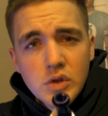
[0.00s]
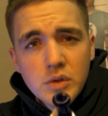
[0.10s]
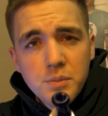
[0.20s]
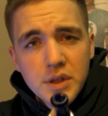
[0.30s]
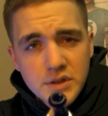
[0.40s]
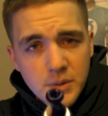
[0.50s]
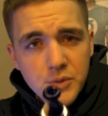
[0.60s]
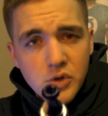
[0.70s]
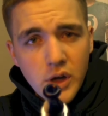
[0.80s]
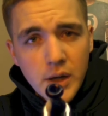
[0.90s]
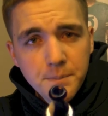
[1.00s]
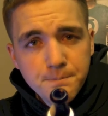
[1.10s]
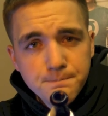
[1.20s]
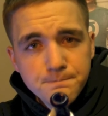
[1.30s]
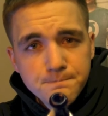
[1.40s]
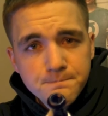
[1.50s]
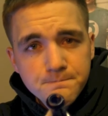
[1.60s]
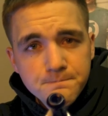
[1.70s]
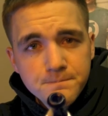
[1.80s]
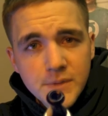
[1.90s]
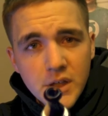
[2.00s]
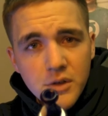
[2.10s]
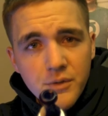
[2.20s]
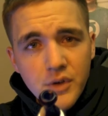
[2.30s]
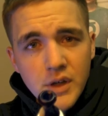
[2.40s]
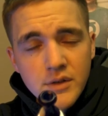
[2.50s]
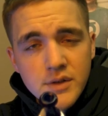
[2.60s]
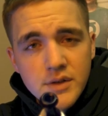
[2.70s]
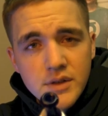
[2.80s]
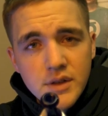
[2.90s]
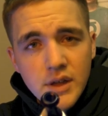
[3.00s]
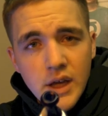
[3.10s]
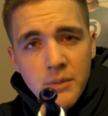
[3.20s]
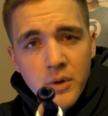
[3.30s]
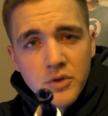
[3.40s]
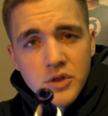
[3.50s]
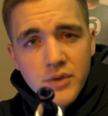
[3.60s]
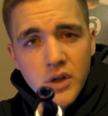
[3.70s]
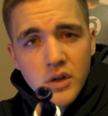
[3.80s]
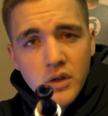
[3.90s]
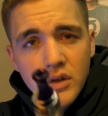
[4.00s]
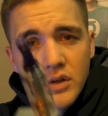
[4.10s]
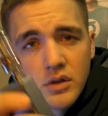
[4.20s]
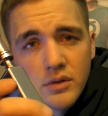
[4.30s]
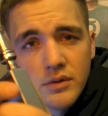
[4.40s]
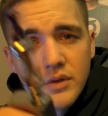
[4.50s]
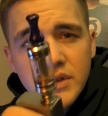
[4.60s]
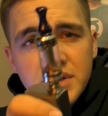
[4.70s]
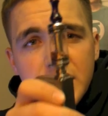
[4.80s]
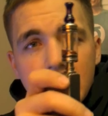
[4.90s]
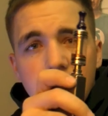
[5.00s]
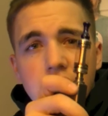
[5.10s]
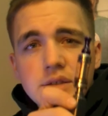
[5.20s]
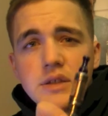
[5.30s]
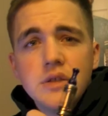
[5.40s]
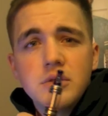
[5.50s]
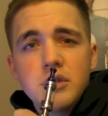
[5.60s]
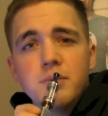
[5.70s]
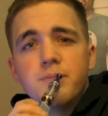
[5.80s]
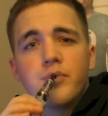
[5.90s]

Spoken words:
Please subscribe, tell your friends, and most of all, stay classy, YouTube.